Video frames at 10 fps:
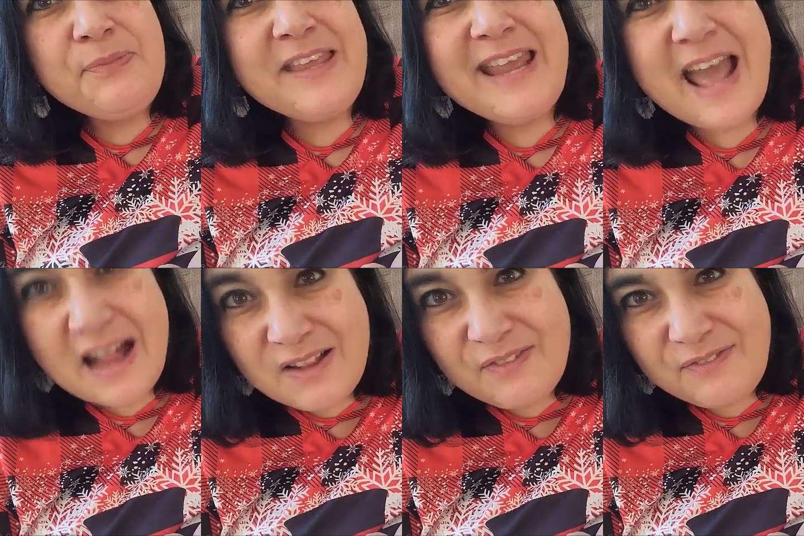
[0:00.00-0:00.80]
the
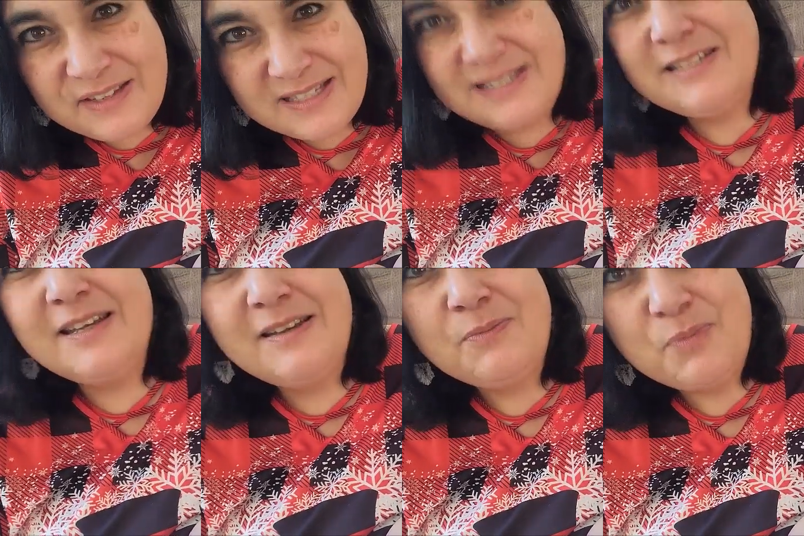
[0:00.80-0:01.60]
Elvis
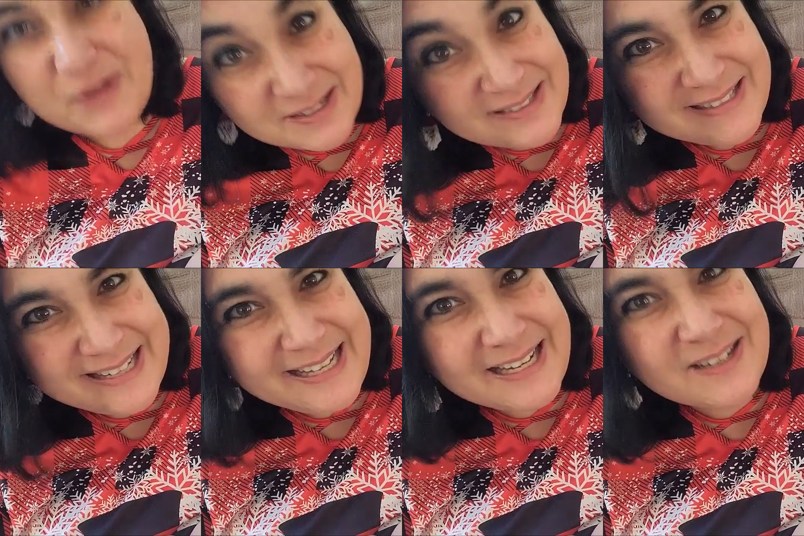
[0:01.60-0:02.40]

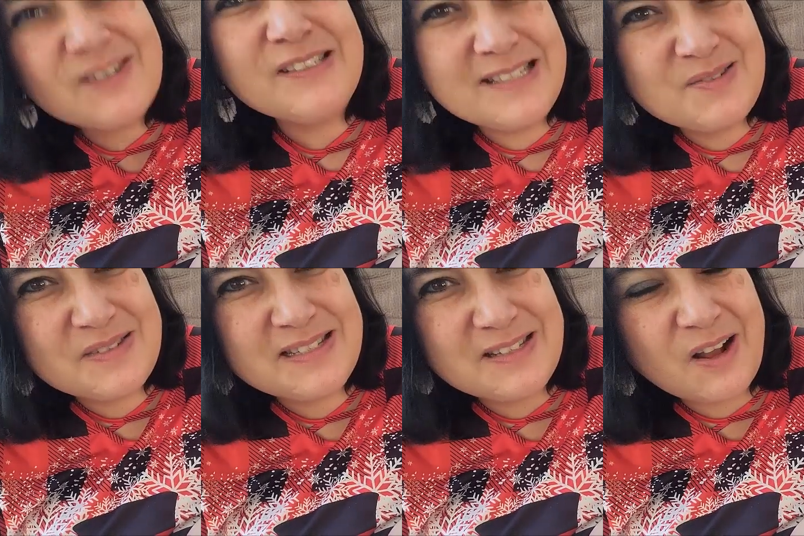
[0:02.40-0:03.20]
Presley
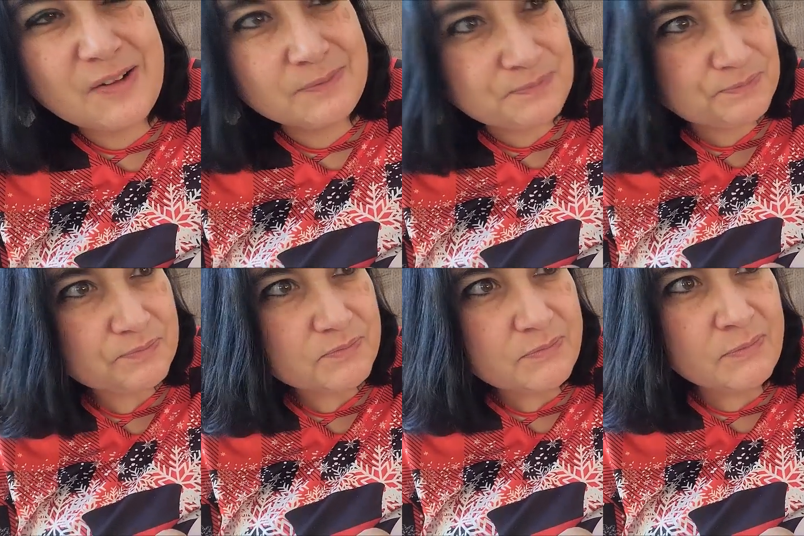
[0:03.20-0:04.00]
Christmas album.
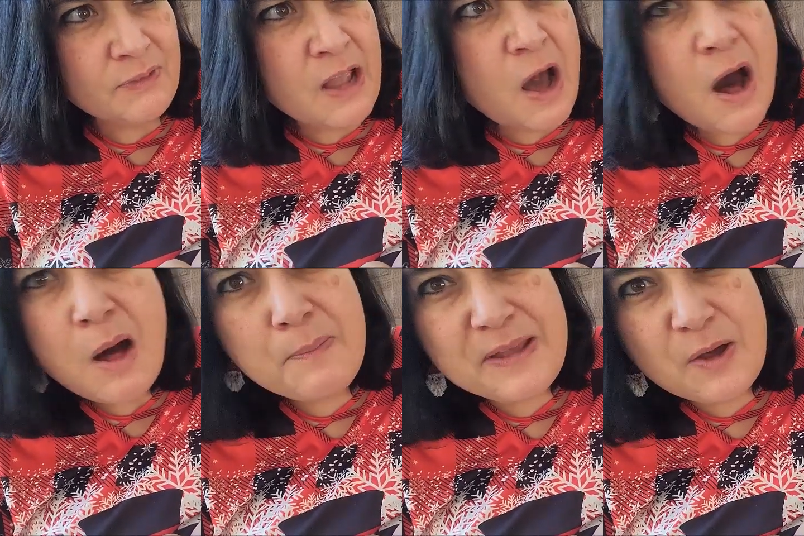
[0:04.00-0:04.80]

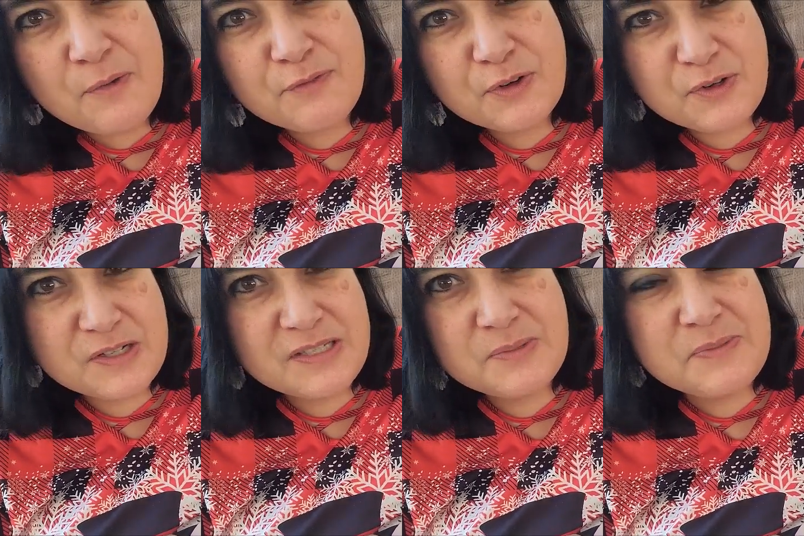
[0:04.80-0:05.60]
I'll be home for
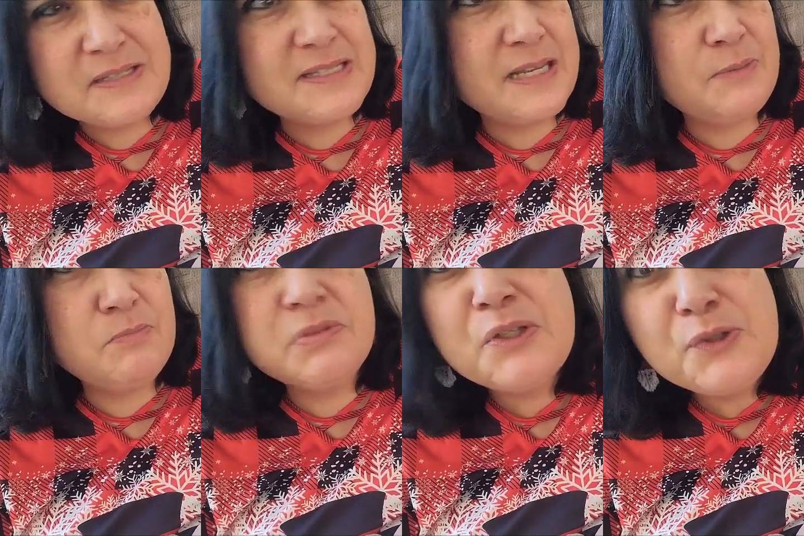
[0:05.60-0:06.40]
Christmas
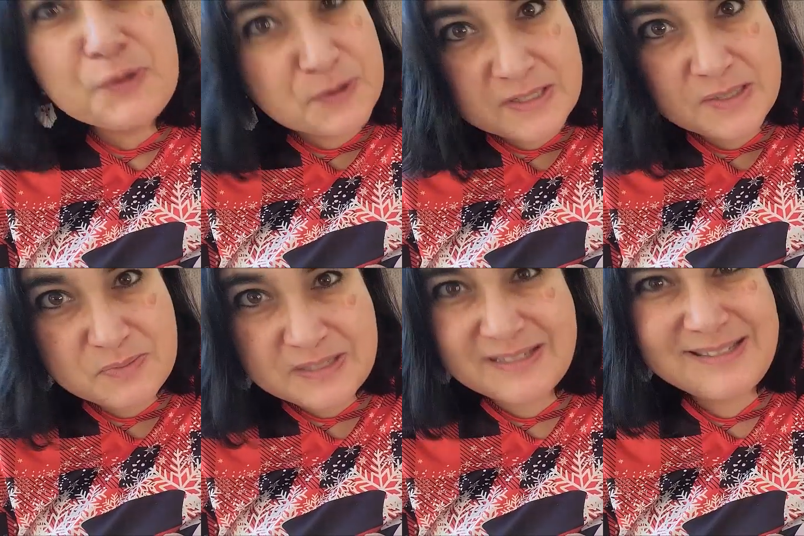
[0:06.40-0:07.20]
and Blue
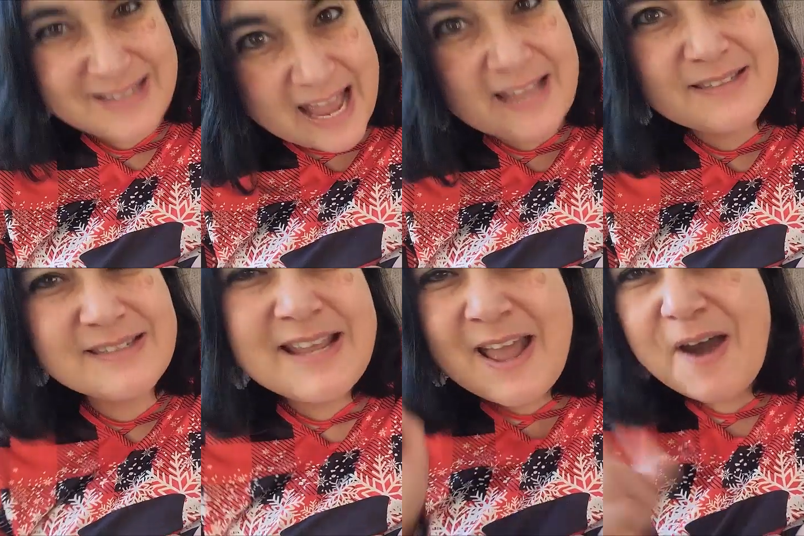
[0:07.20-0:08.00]
Christmas.
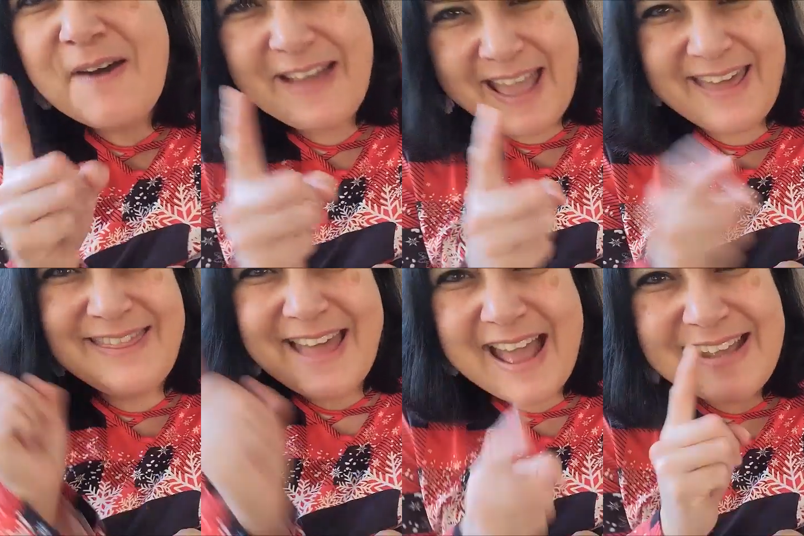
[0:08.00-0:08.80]
That's okay.
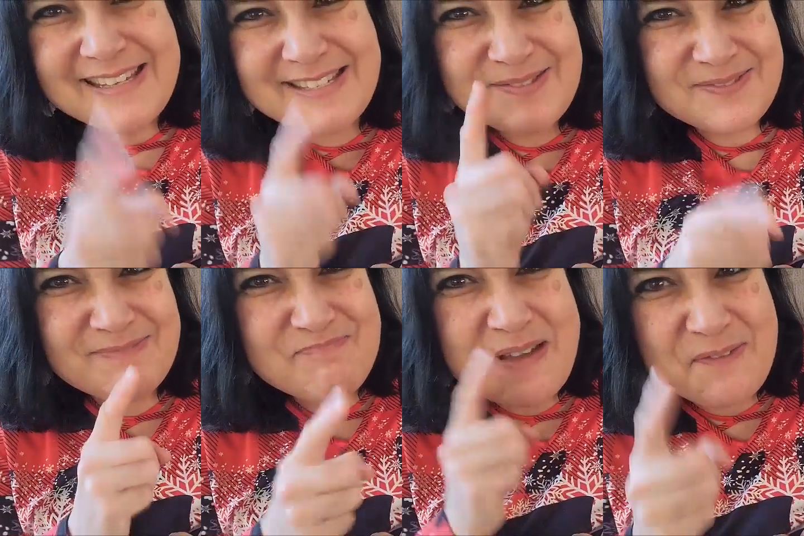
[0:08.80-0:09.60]
That is
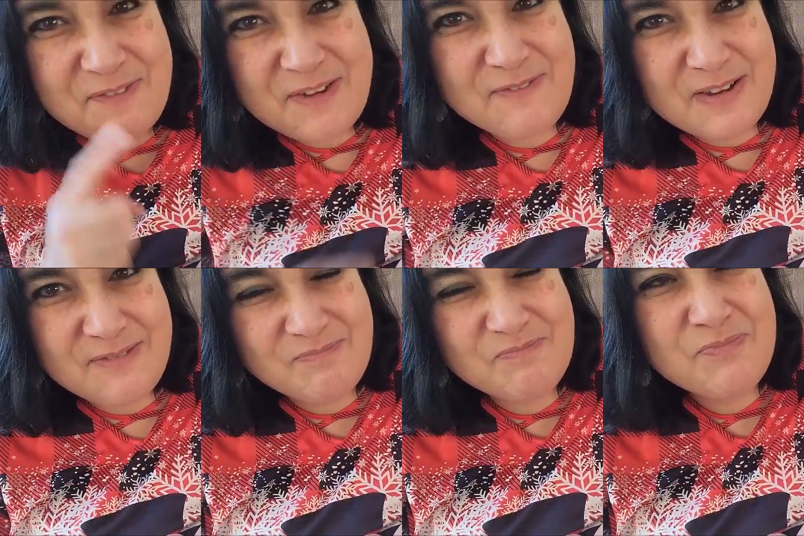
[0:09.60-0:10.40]
my favorite.
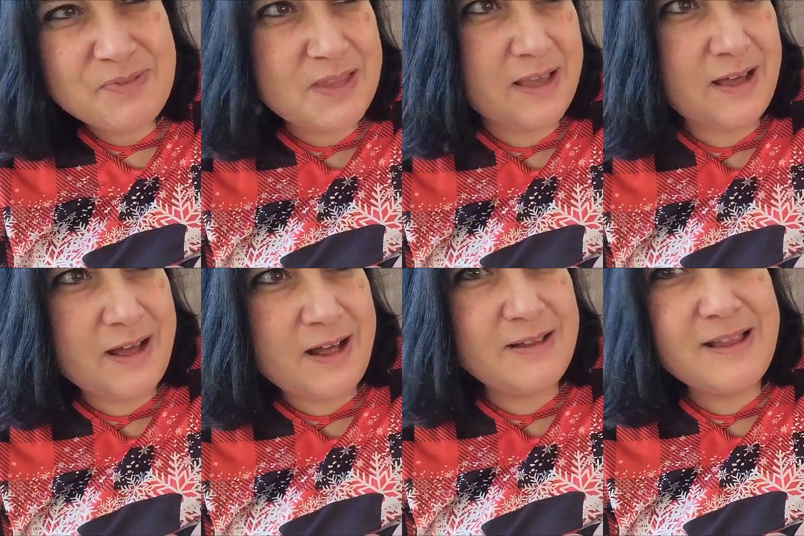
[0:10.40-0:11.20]
The
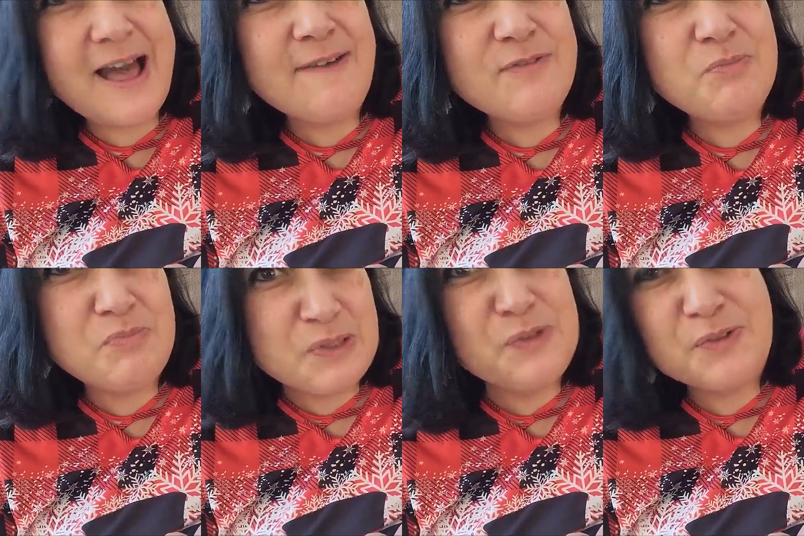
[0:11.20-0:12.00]
I'll have a Blue